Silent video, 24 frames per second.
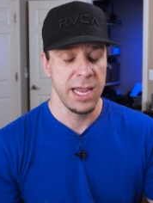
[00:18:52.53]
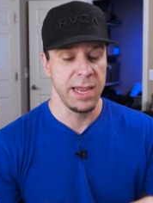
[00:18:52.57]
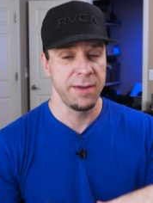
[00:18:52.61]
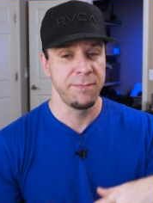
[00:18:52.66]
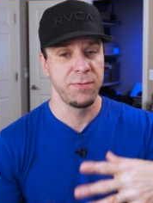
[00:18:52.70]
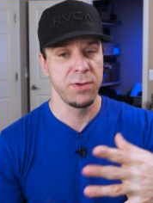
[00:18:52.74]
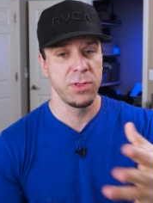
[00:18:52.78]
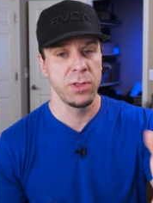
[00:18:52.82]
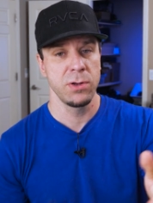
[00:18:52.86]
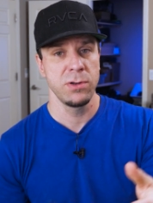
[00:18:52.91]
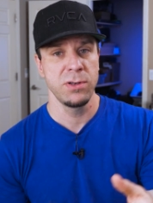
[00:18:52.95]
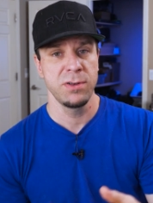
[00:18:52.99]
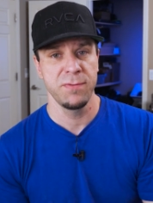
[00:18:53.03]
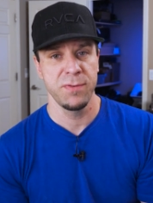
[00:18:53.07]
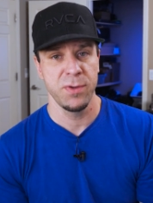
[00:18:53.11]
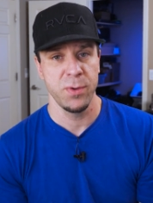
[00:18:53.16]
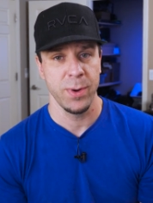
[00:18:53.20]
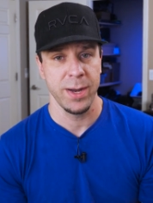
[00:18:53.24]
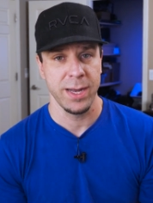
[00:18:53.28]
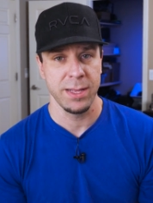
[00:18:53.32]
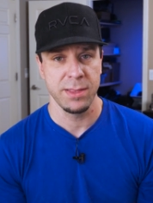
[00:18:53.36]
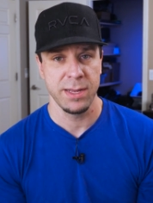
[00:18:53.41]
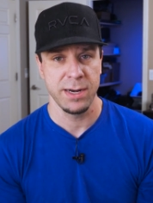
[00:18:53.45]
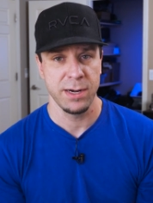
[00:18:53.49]
And for those of
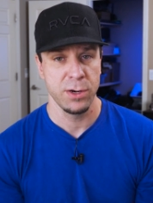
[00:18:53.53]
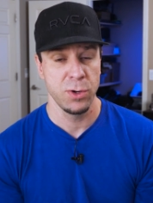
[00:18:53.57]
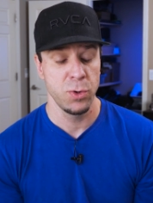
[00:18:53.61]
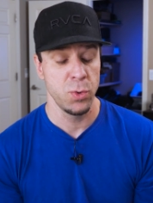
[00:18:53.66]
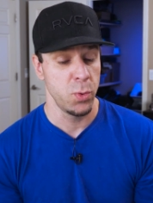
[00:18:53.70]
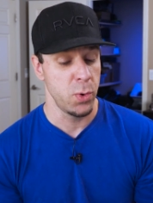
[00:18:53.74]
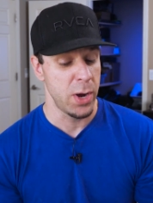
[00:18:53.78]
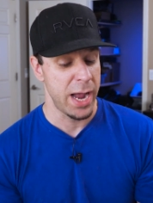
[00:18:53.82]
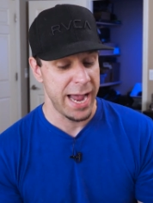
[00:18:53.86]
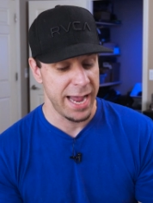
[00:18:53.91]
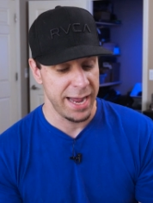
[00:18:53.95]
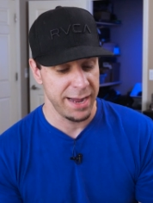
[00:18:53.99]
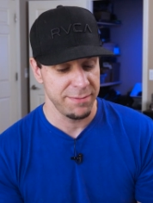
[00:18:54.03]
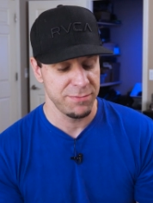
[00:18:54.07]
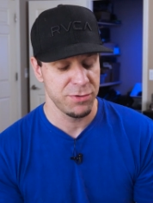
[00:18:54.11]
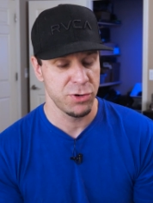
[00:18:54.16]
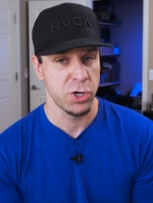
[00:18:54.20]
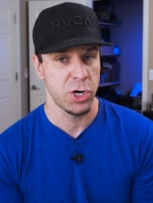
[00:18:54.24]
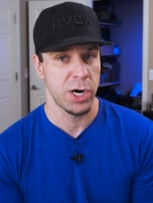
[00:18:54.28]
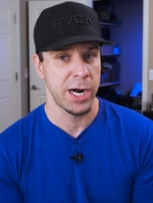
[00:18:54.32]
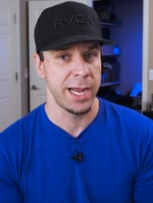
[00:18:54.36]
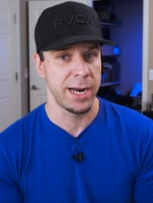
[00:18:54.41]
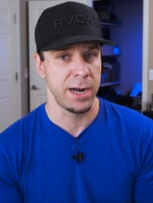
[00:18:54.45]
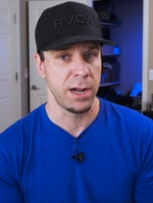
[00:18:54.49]
you out there who have
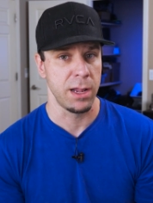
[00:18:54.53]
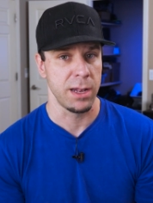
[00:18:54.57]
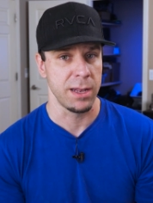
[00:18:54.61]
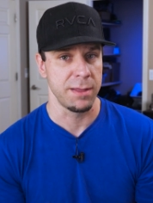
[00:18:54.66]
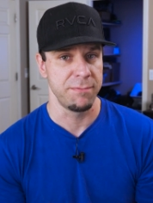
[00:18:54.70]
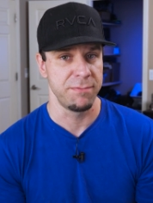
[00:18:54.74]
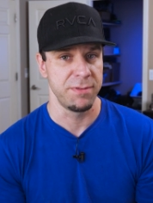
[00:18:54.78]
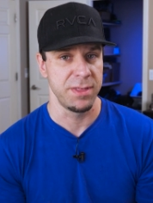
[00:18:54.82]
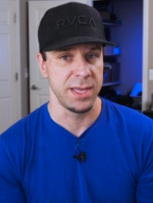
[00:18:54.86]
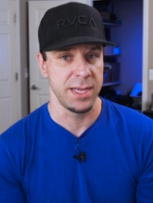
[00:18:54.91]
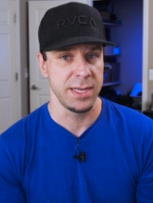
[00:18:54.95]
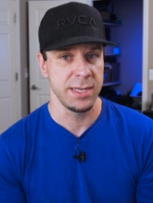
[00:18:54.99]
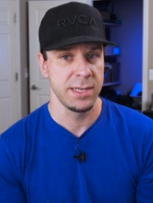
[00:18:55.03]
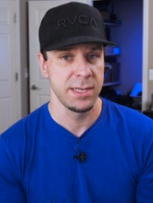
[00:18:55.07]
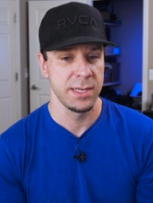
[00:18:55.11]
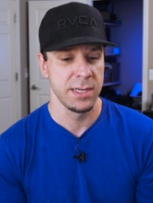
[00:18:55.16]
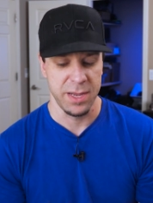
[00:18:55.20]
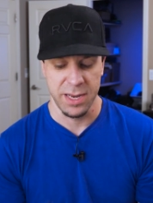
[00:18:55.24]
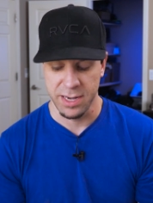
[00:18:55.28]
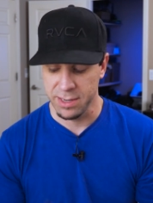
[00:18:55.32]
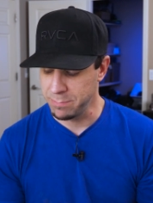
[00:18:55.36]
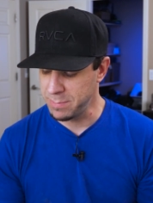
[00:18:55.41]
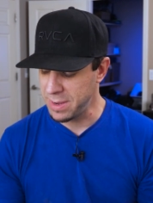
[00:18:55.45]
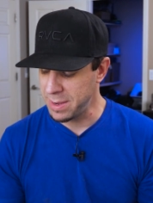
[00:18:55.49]
tried all of this,
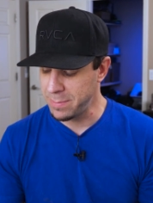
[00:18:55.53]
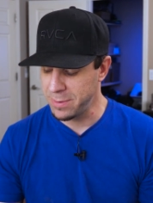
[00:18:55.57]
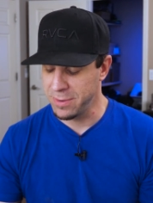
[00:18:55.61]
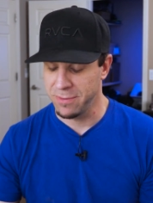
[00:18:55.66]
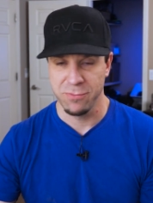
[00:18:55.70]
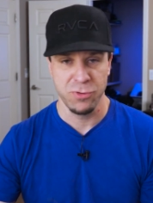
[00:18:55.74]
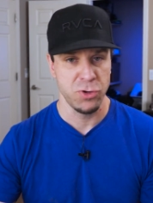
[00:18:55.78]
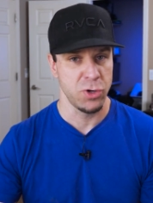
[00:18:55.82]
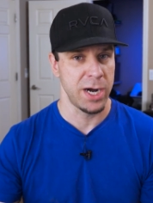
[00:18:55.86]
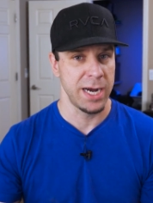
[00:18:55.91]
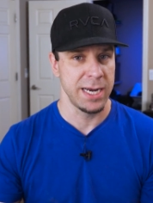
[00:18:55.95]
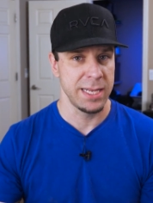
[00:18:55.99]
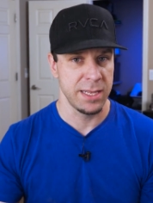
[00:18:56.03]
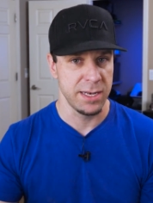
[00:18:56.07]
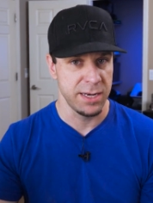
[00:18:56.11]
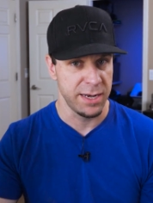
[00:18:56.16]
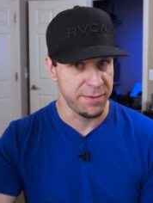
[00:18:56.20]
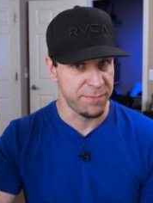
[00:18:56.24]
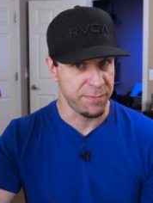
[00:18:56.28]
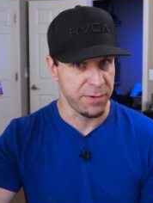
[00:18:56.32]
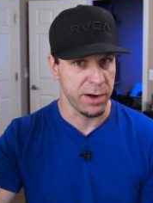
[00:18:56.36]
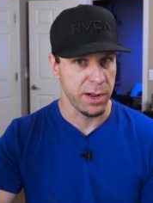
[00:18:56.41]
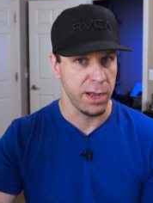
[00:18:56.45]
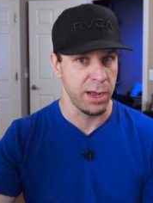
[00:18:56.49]
and maybe you've tried the
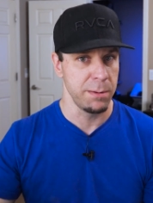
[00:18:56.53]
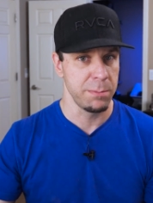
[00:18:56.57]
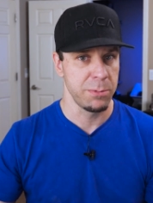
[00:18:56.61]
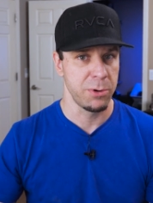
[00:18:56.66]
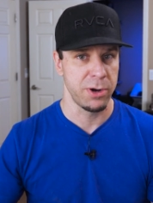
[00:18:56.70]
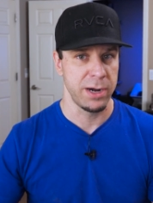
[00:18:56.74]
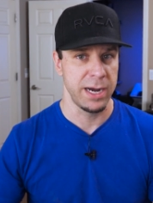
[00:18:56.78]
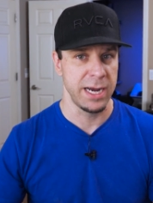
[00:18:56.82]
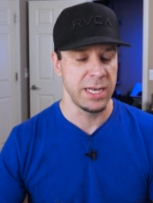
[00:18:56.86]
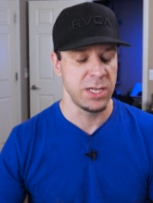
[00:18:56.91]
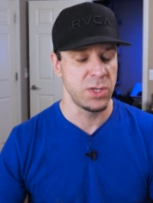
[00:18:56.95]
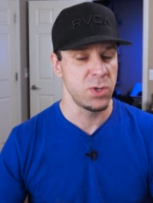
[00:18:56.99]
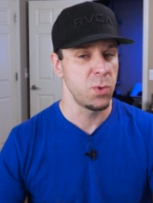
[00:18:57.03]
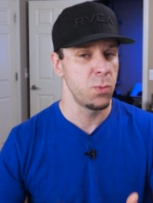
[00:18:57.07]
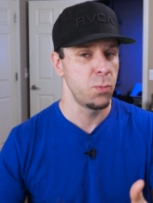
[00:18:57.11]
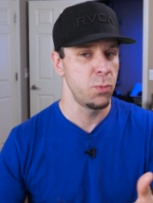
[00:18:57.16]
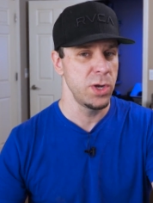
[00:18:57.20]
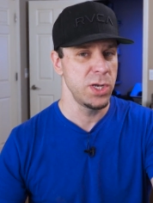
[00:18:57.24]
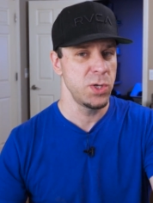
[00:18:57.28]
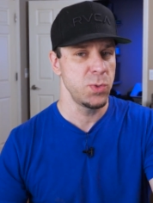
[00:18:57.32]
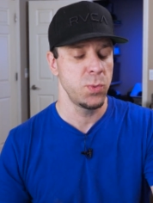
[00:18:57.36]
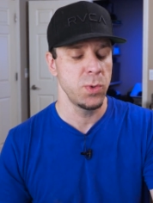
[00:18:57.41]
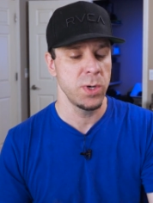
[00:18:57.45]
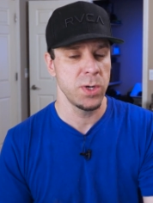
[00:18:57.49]
different upgrades,
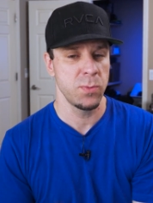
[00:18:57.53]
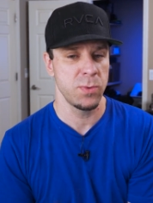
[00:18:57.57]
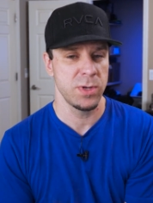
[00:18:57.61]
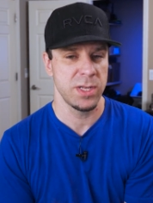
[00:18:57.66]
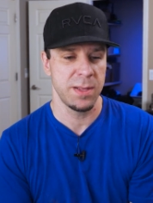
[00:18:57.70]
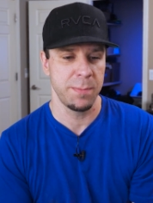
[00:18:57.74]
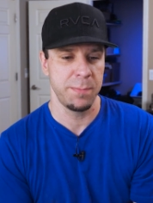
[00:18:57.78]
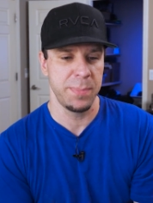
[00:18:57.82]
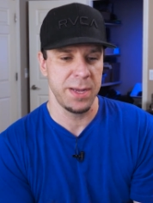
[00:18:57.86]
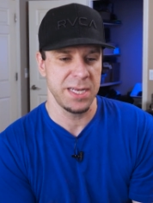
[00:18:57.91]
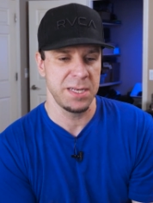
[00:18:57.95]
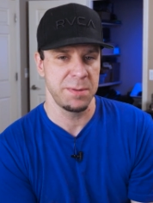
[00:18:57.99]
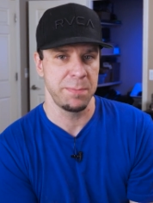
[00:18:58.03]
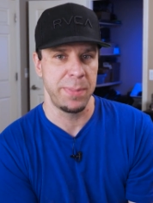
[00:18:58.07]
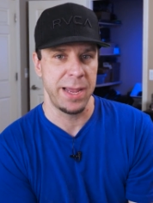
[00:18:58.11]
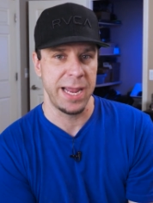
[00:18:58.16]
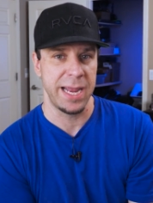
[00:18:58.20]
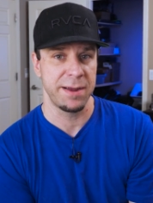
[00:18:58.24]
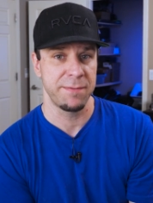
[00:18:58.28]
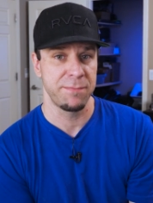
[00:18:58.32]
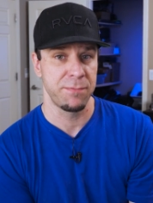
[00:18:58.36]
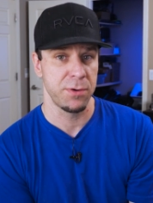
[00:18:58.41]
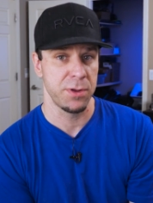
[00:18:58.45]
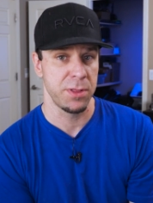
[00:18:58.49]
which one was the best
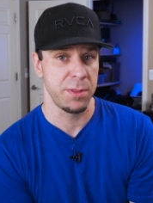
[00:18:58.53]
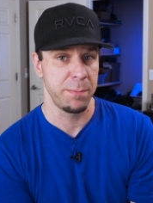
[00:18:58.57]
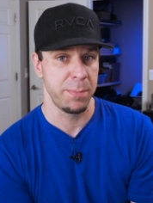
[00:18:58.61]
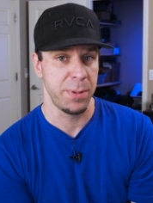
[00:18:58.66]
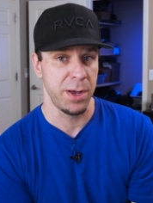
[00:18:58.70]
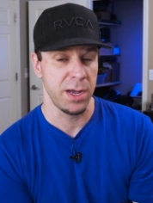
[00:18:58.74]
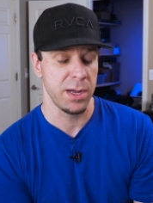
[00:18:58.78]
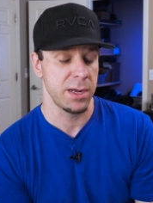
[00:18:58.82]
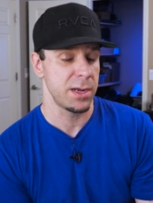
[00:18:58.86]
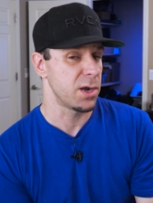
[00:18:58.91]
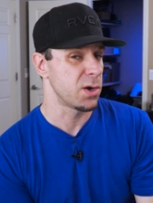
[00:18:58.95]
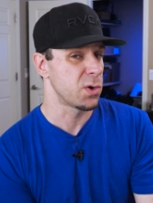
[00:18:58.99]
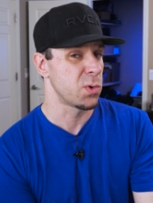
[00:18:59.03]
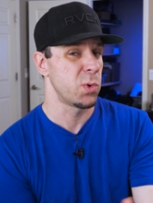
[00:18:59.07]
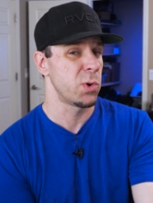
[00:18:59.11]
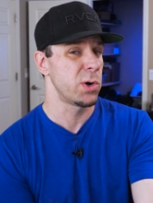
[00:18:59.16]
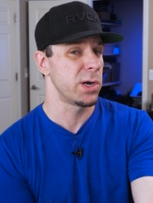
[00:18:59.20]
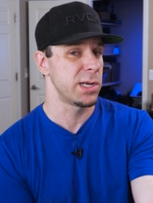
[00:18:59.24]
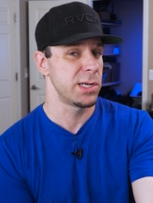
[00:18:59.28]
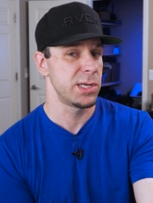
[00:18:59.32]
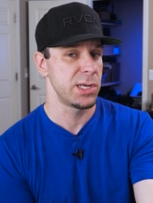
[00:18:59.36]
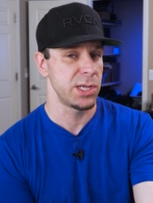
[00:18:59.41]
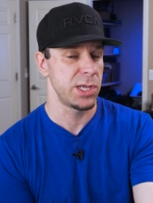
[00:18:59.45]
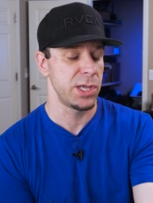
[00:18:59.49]
bang for the buck
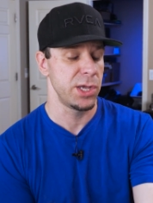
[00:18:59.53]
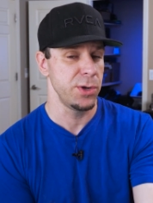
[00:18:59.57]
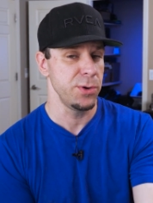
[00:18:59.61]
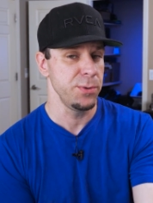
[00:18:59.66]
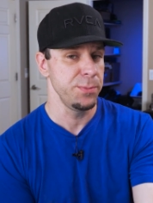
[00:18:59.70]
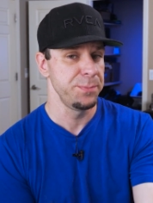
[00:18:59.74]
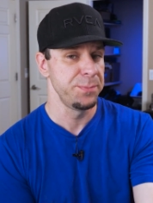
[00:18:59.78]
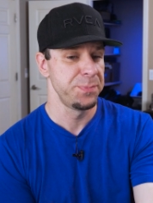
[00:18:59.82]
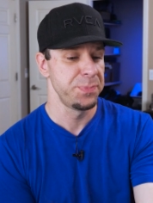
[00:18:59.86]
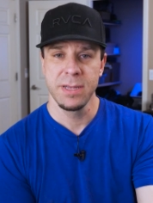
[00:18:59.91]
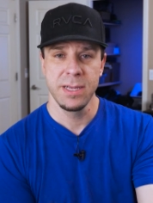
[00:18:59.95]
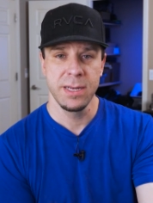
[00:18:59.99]
according to you?